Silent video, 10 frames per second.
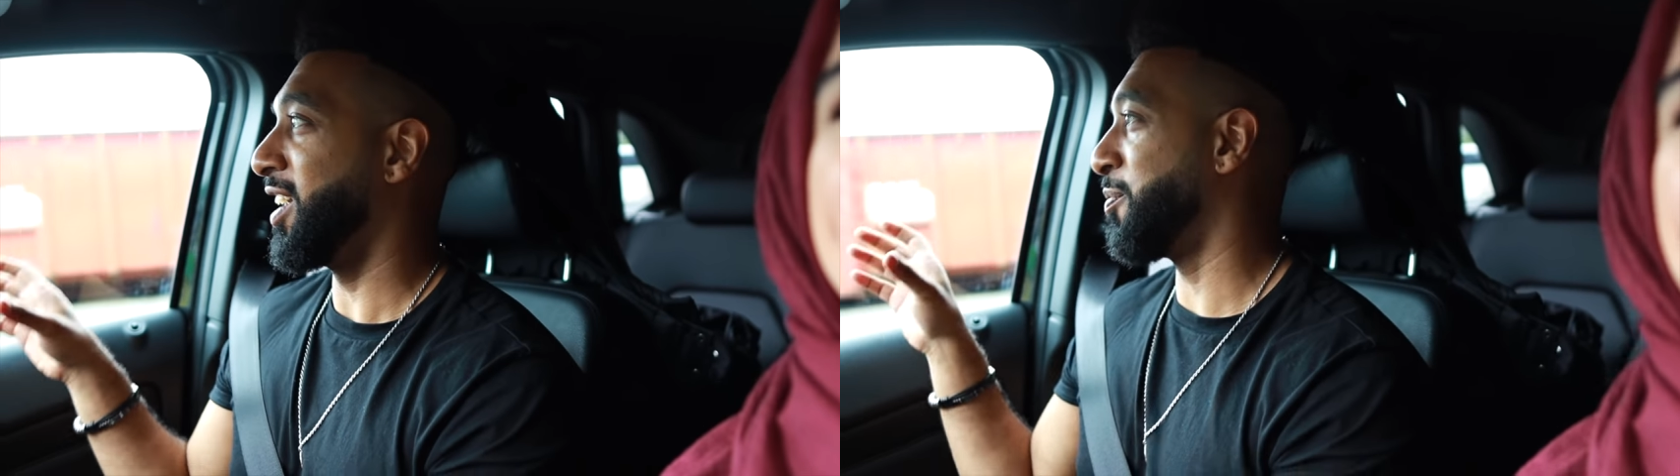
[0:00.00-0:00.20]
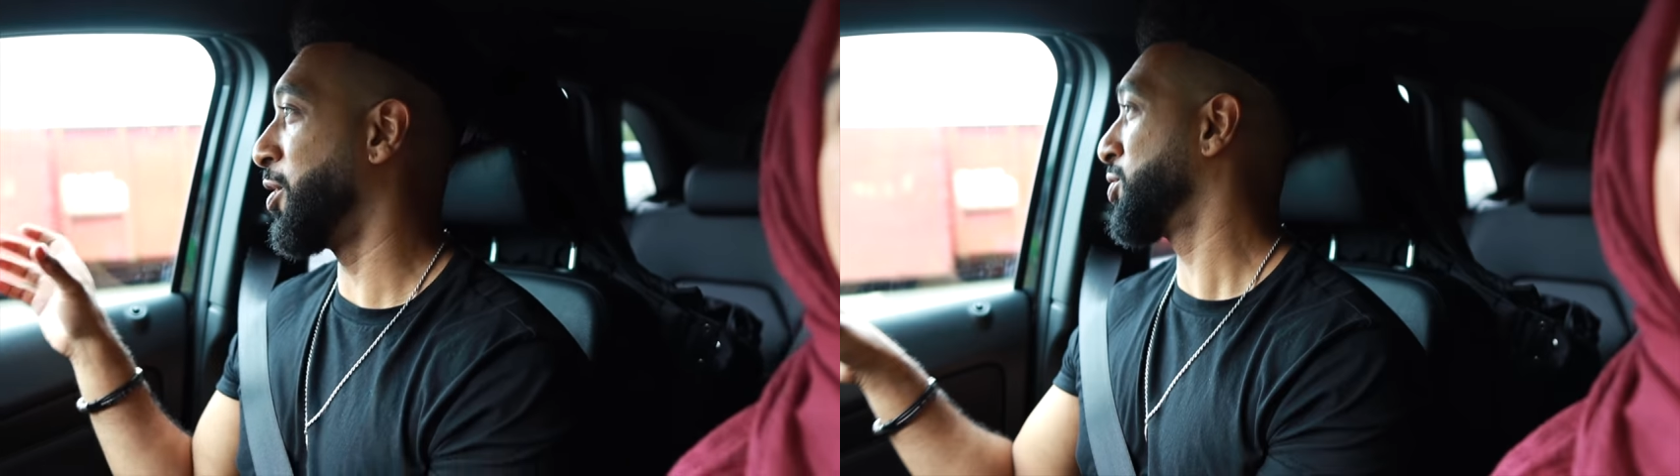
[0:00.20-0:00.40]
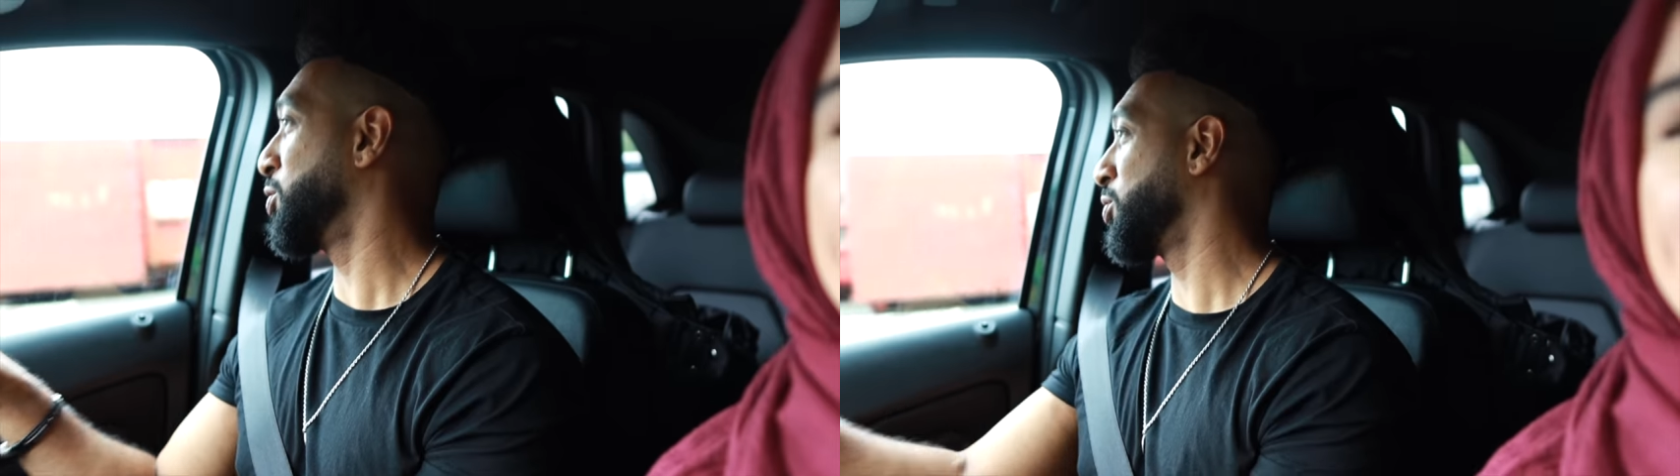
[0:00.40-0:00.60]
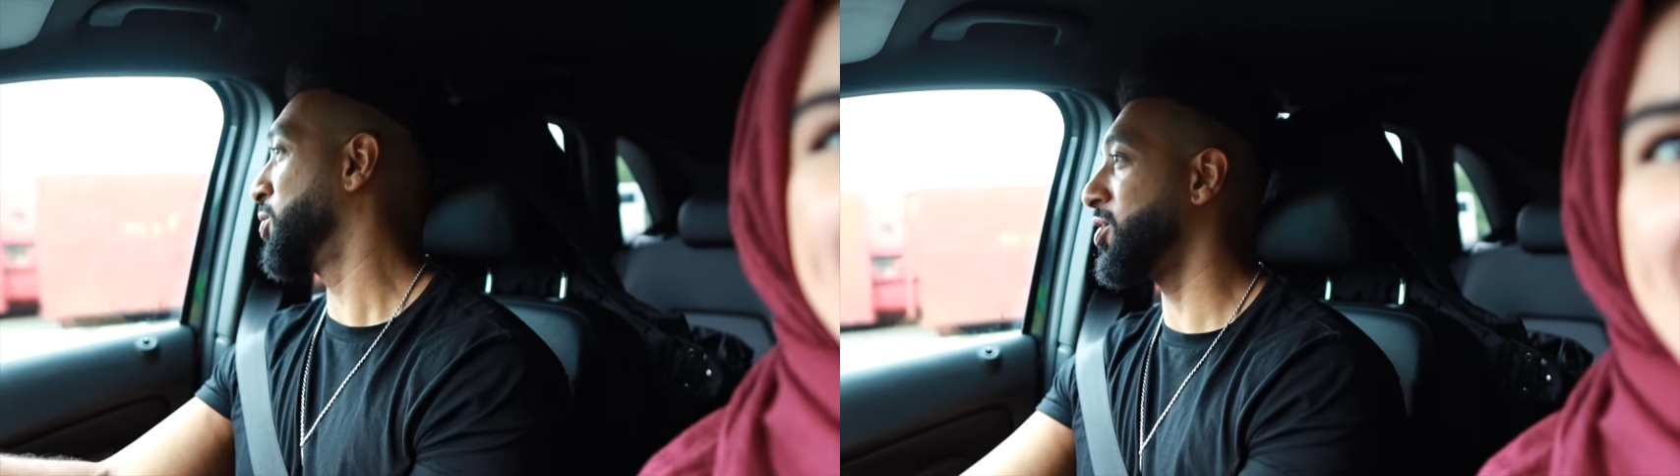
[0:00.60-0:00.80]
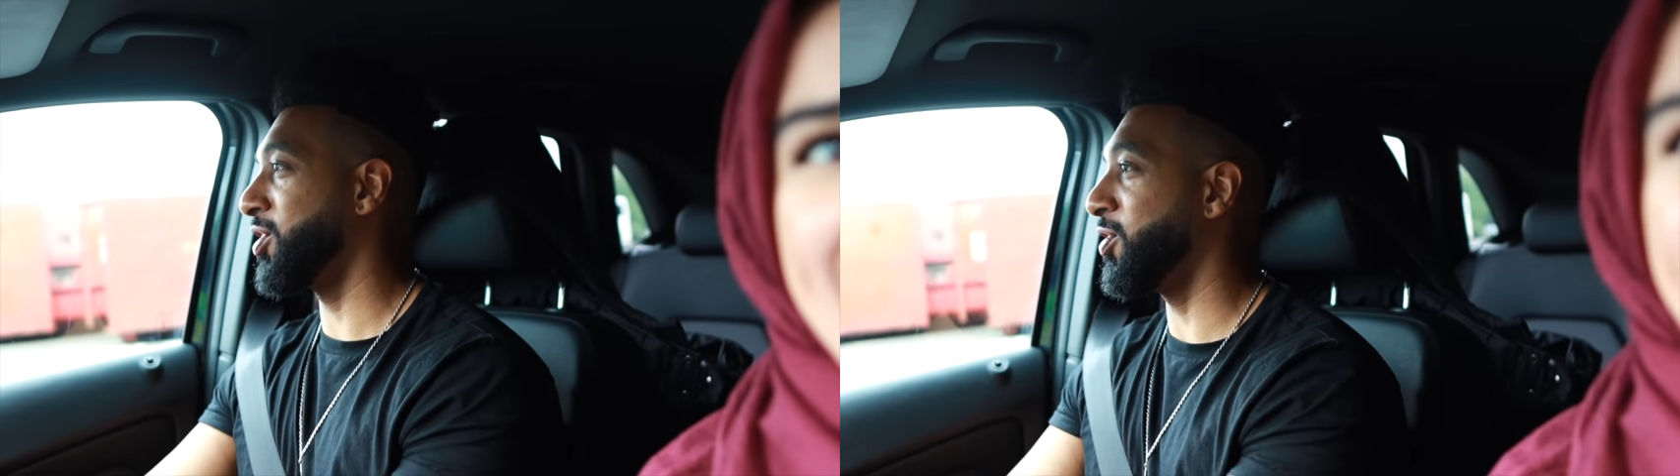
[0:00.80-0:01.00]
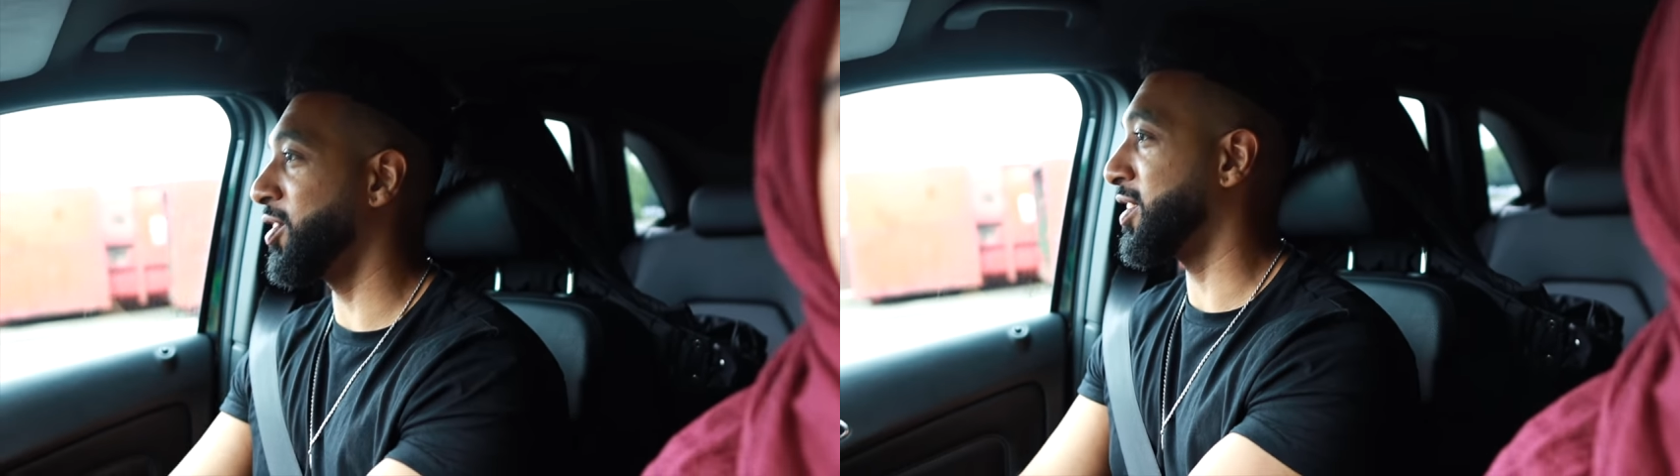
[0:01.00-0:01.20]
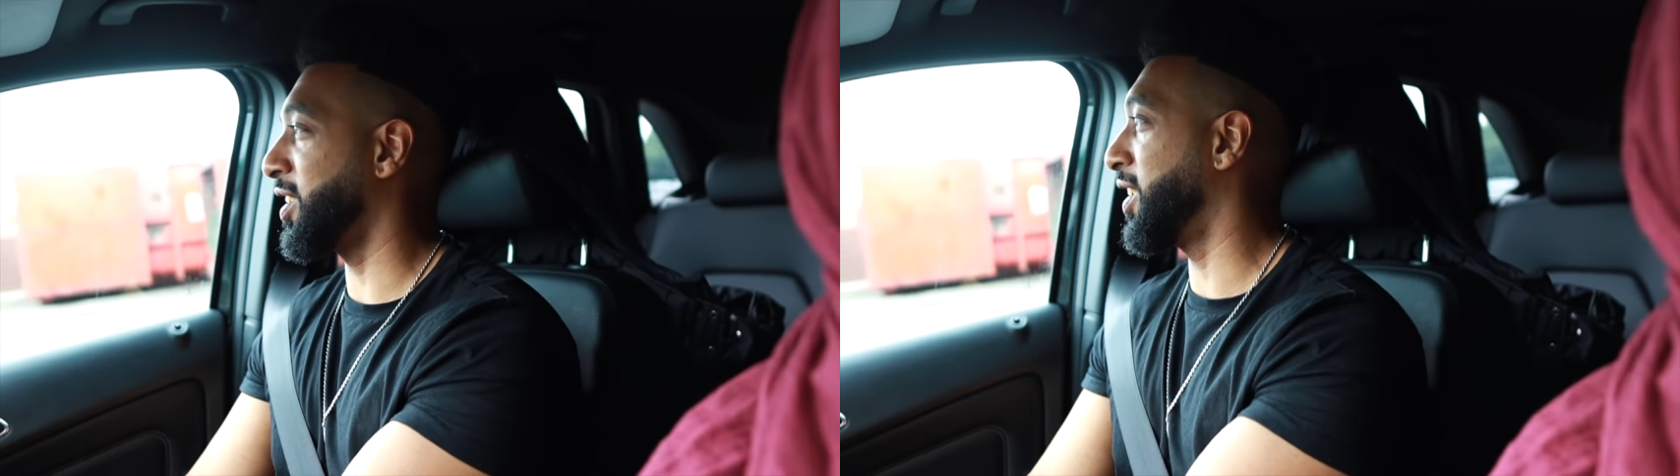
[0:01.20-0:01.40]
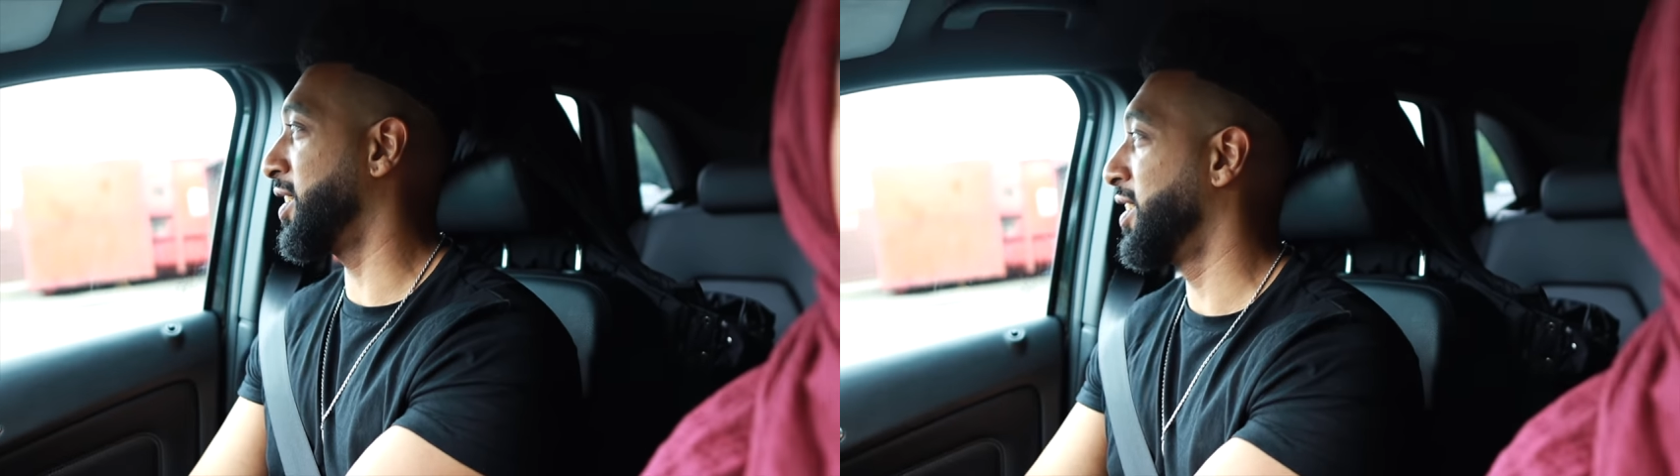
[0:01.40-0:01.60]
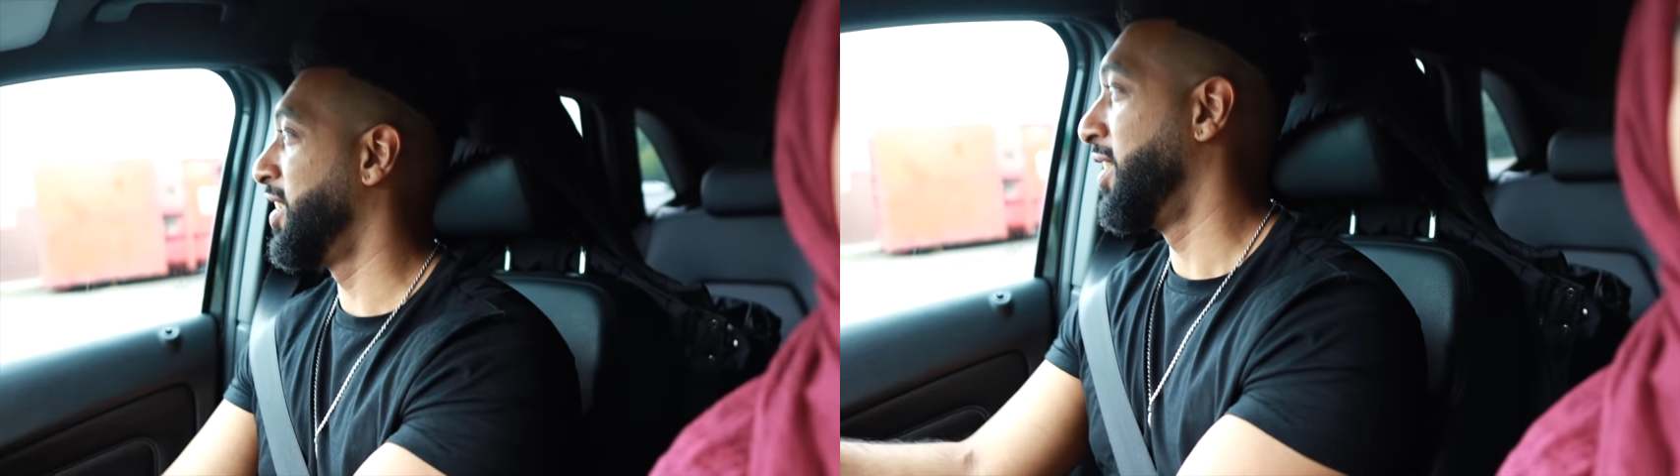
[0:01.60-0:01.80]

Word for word: Amara's uncle's on the other side,